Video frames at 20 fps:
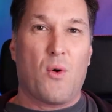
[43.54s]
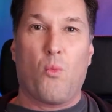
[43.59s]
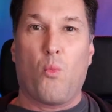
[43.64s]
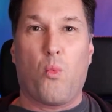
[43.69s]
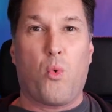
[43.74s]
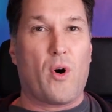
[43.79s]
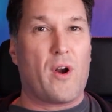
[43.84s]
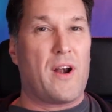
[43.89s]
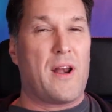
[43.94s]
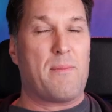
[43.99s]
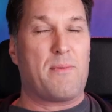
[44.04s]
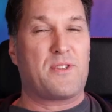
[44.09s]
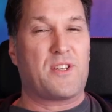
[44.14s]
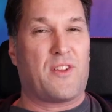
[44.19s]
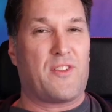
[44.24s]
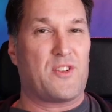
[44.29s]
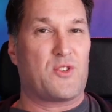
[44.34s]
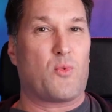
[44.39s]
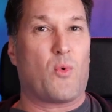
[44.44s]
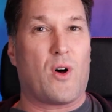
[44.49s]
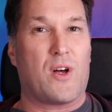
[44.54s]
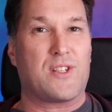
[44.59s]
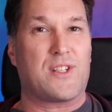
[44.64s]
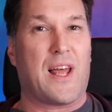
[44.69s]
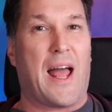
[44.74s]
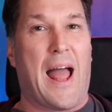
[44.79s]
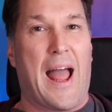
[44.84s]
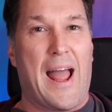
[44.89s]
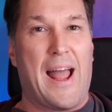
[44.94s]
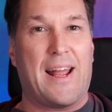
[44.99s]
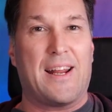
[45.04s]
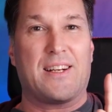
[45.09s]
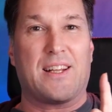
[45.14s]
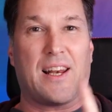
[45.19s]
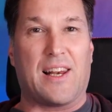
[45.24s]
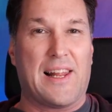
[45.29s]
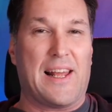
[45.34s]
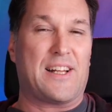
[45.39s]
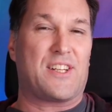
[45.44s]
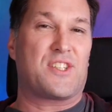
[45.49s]
What an episode this was, and
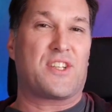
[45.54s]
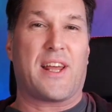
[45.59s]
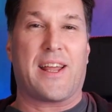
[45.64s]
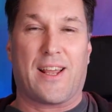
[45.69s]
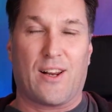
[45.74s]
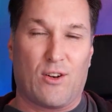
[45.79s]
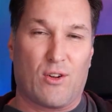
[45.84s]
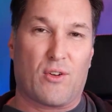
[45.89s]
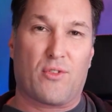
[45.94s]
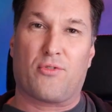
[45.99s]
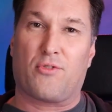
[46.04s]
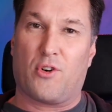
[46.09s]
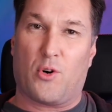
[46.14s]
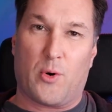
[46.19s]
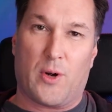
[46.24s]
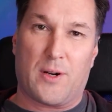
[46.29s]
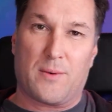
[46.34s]
let's take a look through